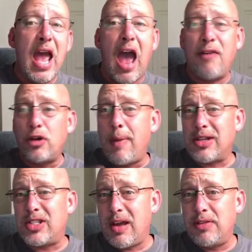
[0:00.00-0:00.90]
After about
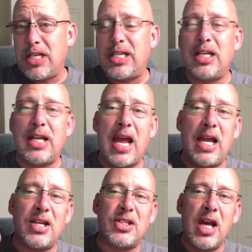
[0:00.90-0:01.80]
seven to 10
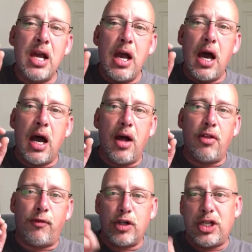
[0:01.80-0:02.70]
days, uh,
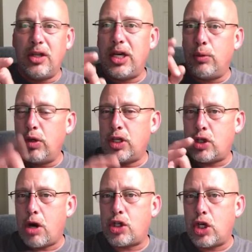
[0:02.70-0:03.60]
the fertility really
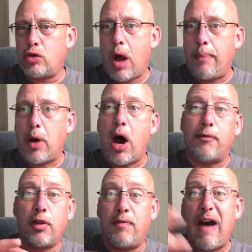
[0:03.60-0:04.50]
starts to drop
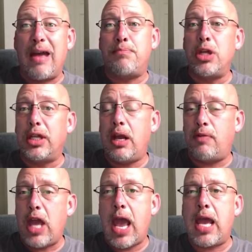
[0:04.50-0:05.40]
off or the viability of
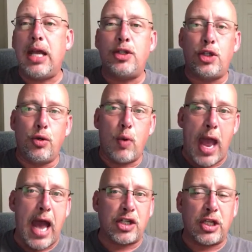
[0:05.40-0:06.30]
the egg to
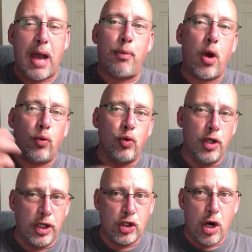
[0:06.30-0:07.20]
hatch at that point
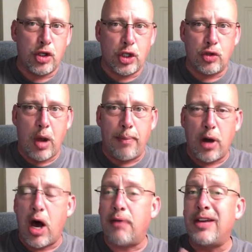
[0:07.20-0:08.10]
really starts to drop
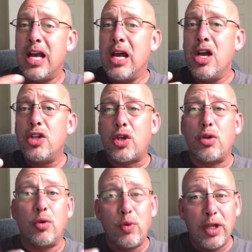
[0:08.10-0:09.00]
off. So
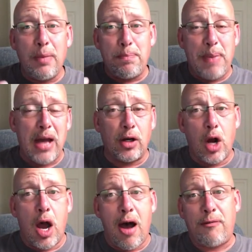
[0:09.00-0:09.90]
you're really
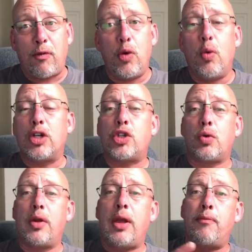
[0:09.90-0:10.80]
better off if you want to
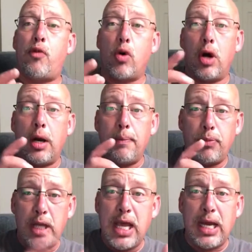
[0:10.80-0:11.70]
store them for
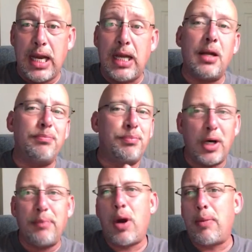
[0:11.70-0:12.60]
eating,
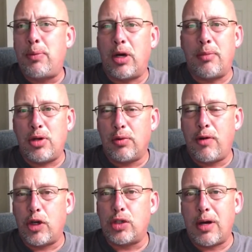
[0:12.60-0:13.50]
put, probably put them in your
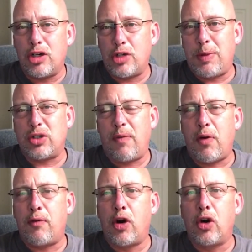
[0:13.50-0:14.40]
refrigerator, especially if
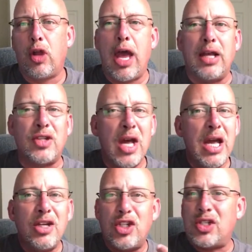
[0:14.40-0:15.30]
they're fertile eggs,
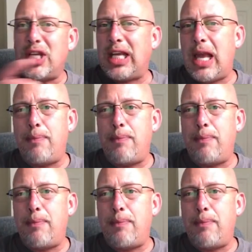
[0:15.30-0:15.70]
just to